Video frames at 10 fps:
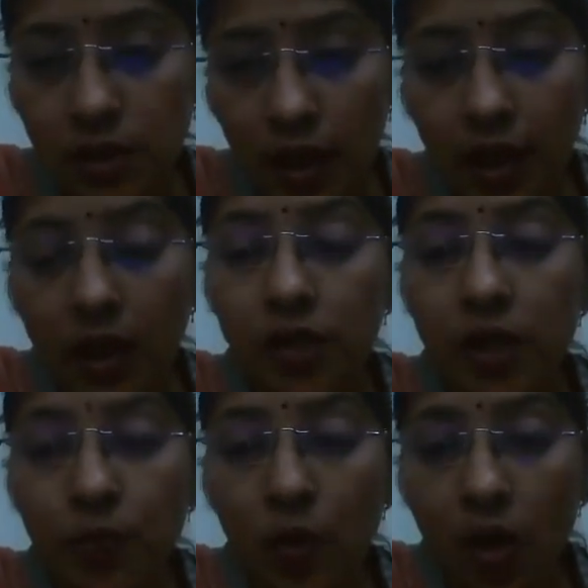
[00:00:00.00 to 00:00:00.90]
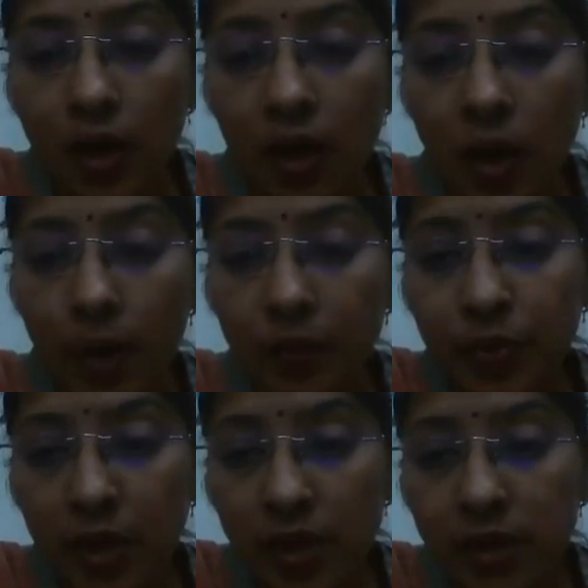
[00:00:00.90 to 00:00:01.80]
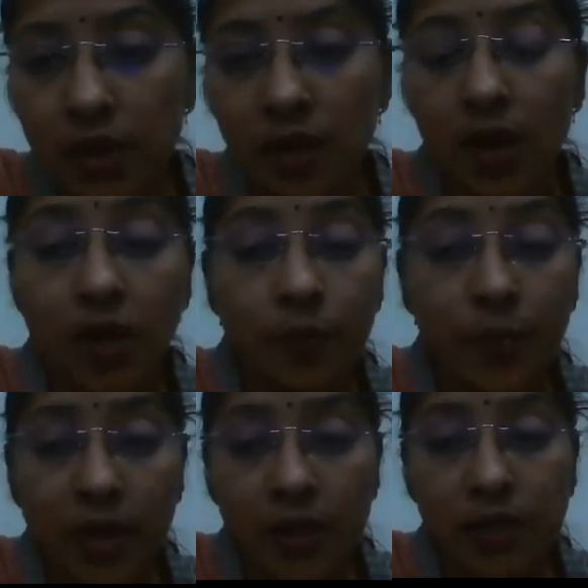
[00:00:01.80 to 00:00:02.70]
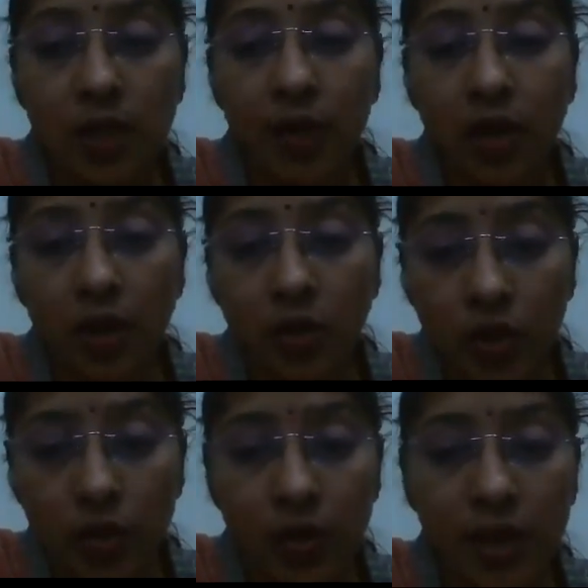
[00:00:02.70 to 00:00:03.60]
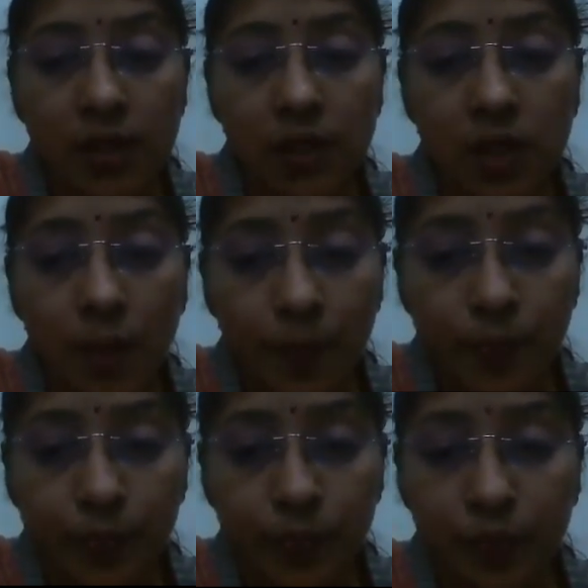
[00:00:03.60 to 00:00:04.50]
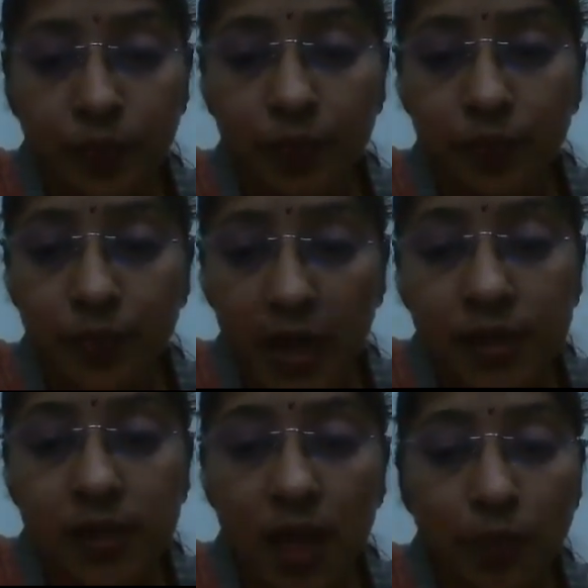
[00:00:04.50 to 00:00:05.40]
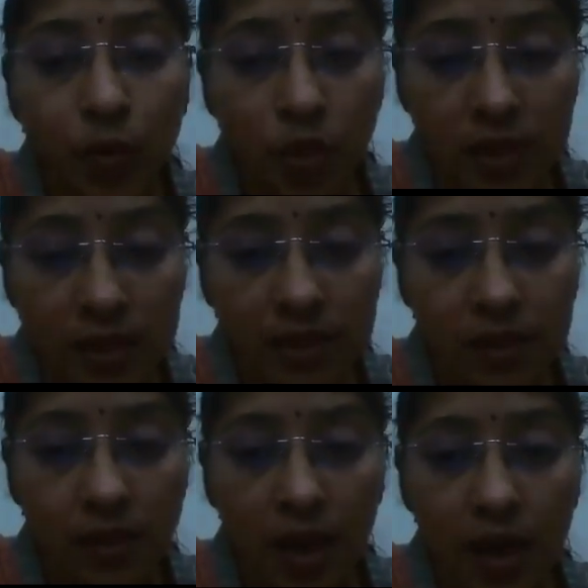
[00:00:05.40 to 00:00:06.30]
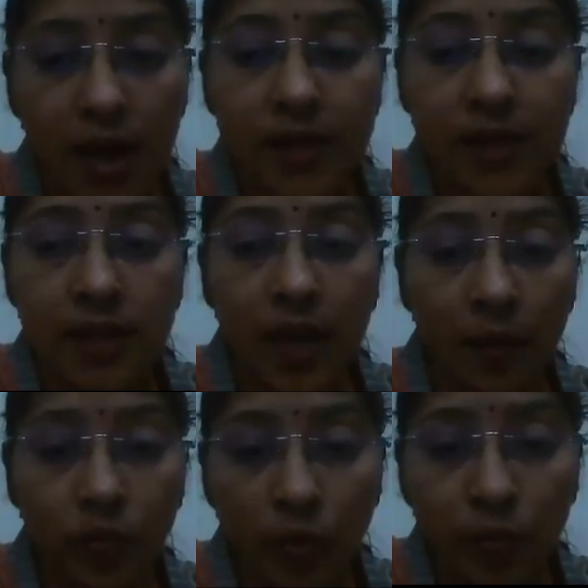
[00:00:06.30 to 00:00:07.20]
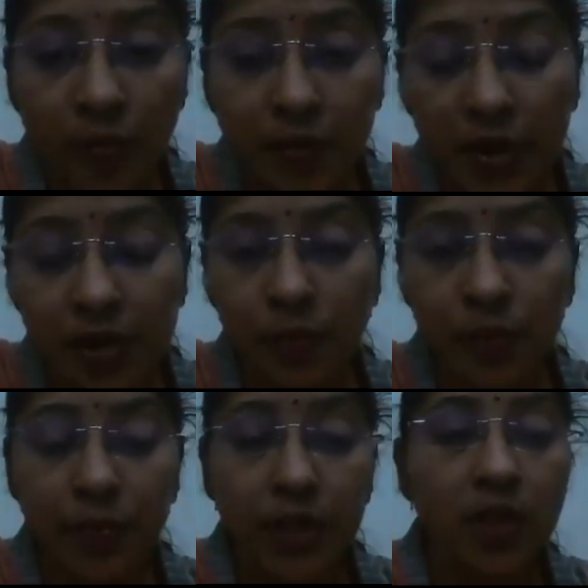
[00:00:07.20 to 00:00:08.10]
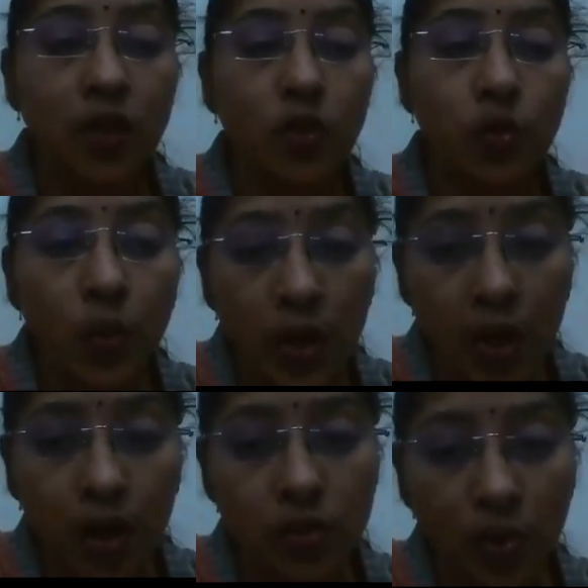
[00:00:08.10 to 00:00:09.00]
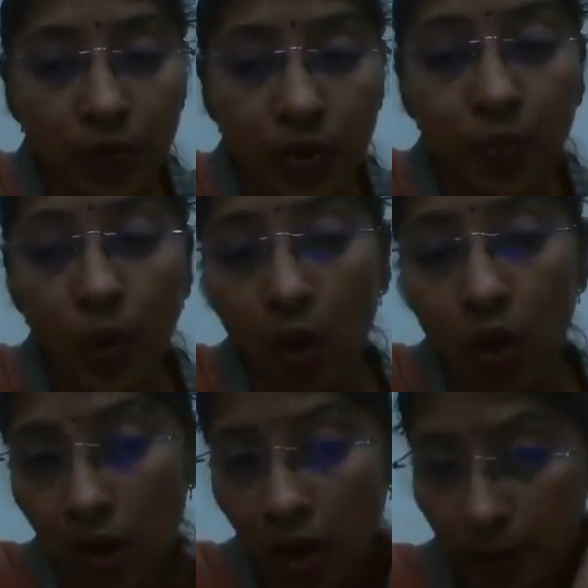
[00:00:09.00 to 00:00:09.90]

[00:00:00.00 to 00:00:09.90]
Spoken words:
Secondary broad ligament pregnancy. Rarely pregnancy may continue in same process as in abdominal pregnancy between the two layers of the broad